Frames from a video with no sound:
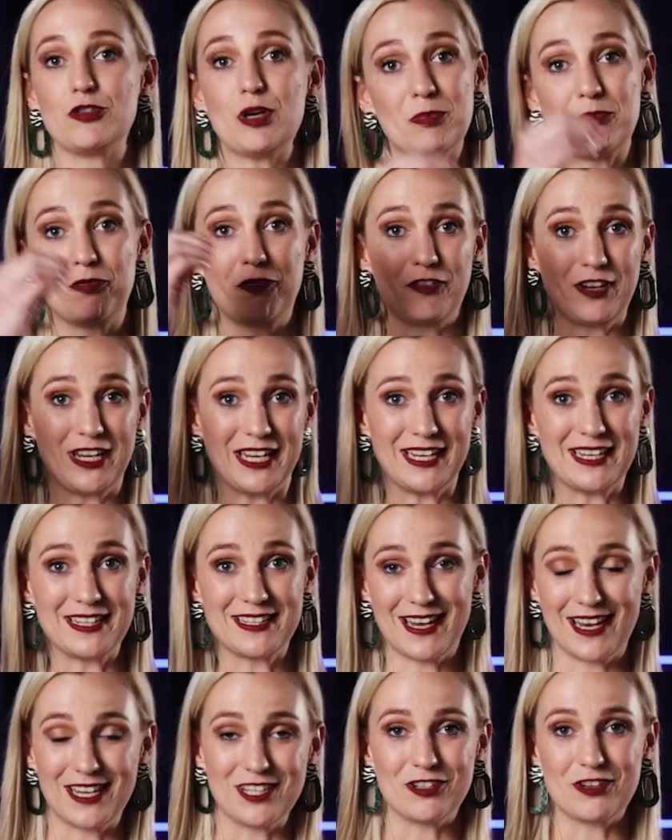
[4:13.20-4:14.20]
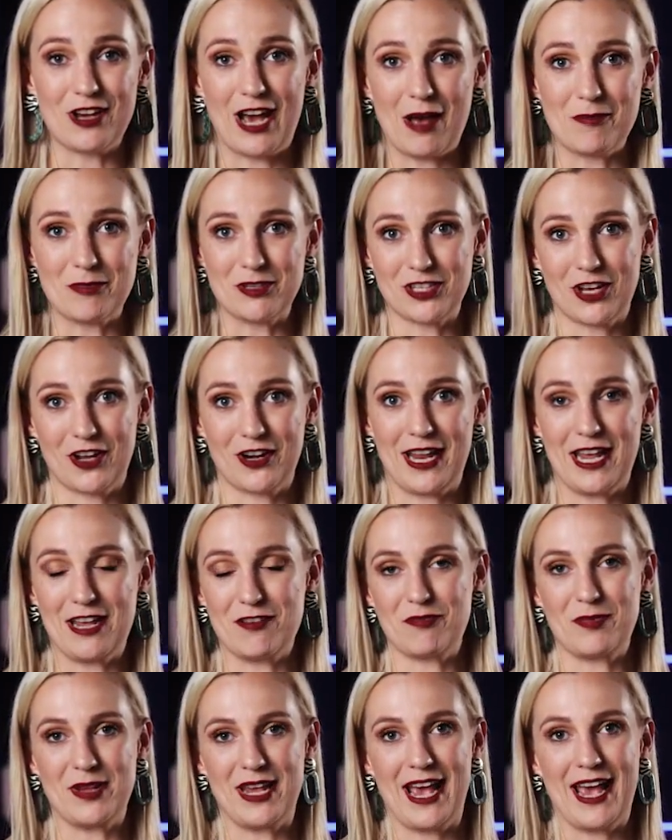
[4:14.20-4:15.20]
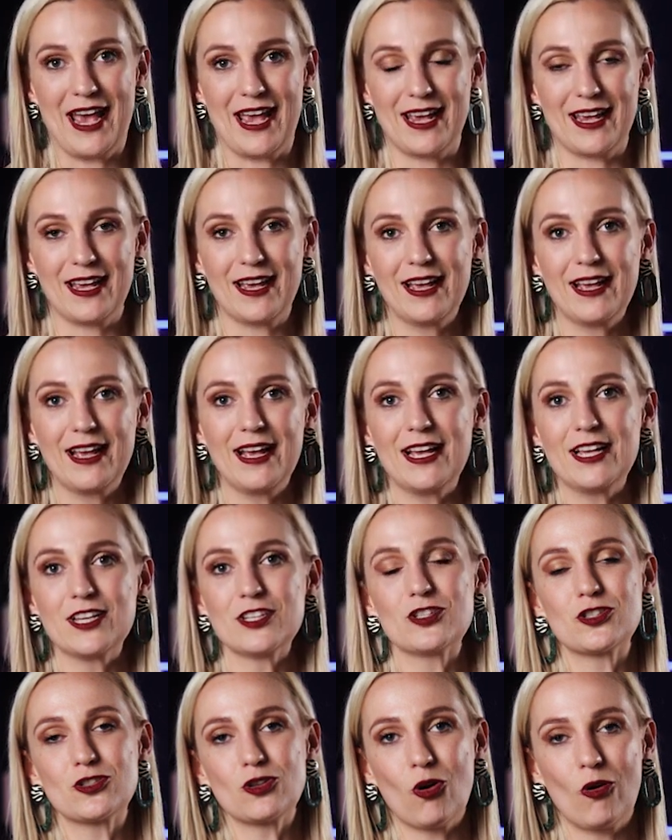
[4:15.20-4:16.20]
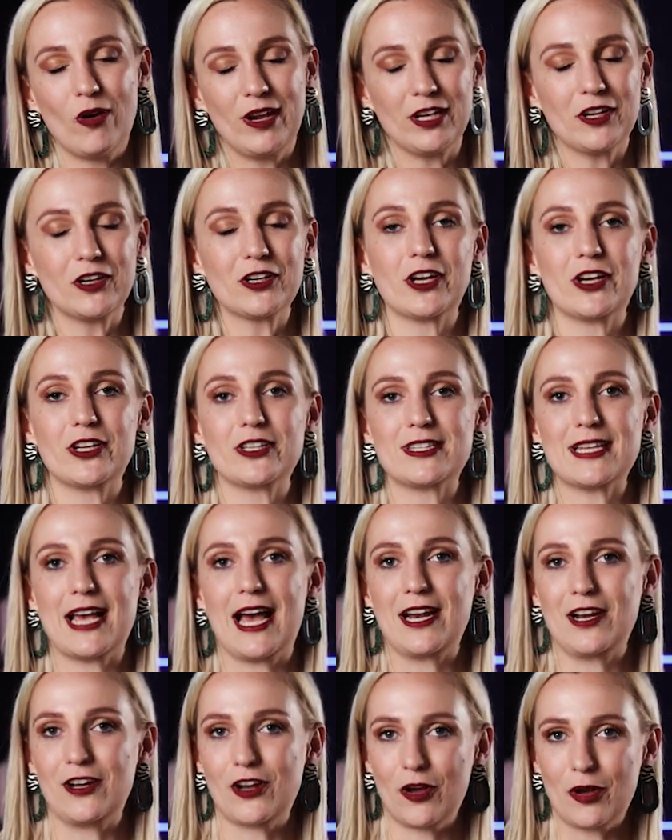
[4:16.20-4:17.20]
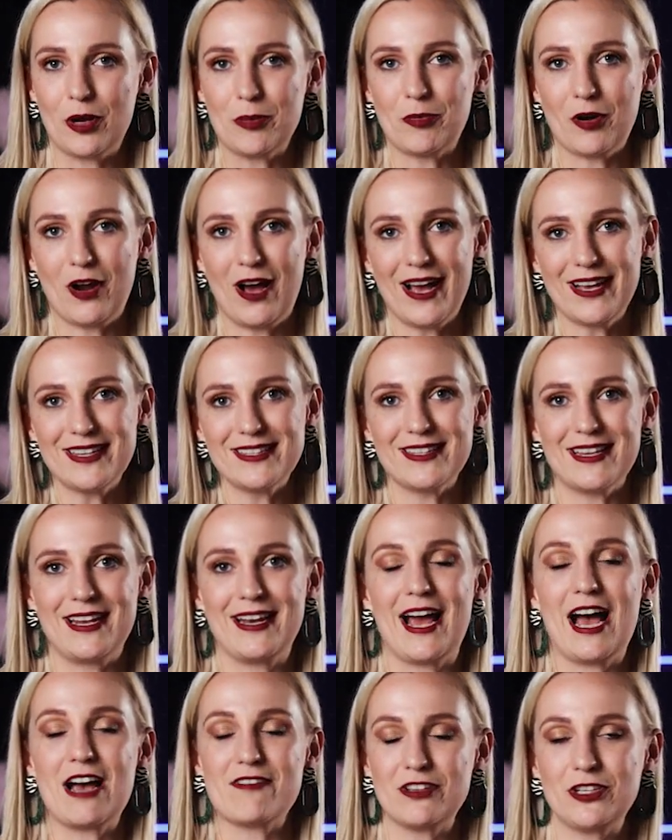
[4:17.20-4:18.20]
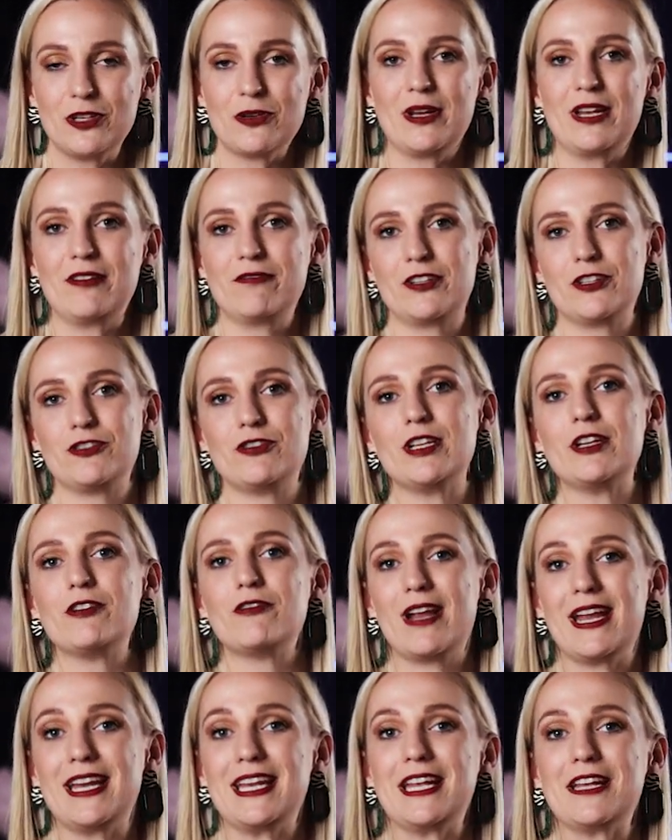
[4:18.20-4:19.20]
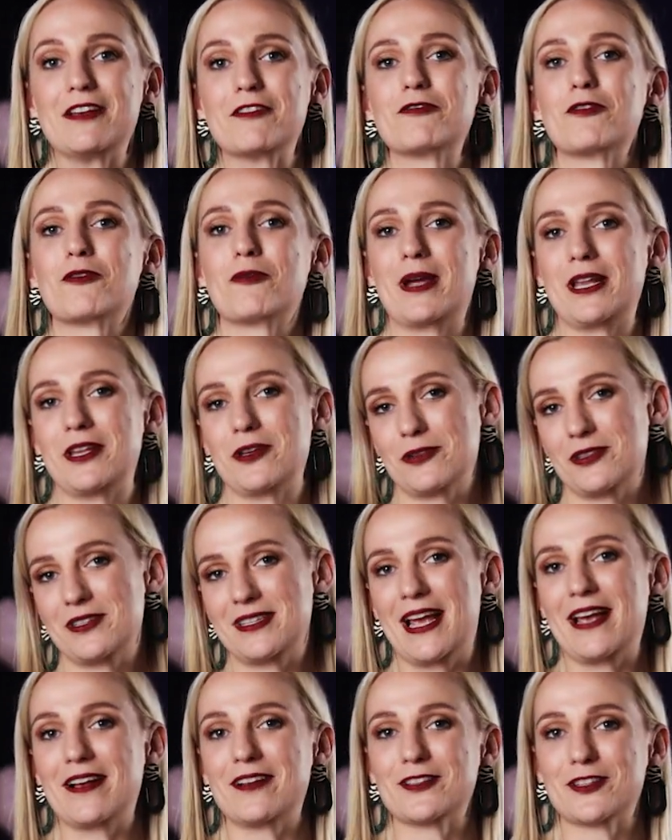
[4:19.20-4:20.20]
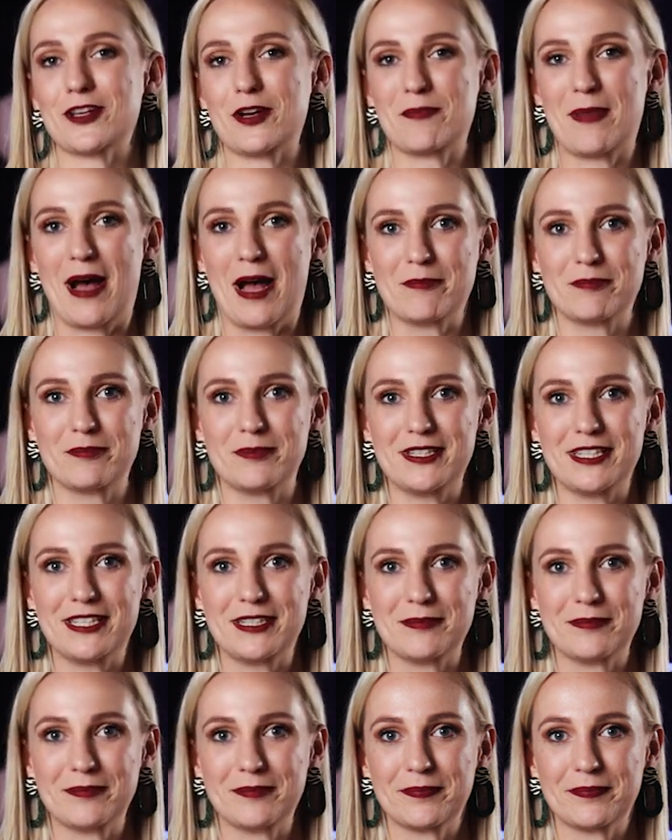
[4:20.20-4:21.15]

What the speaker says: drip feed into Amazon FBA, storing your goods at a lower price and having your inventory ready for when your sales are bumped.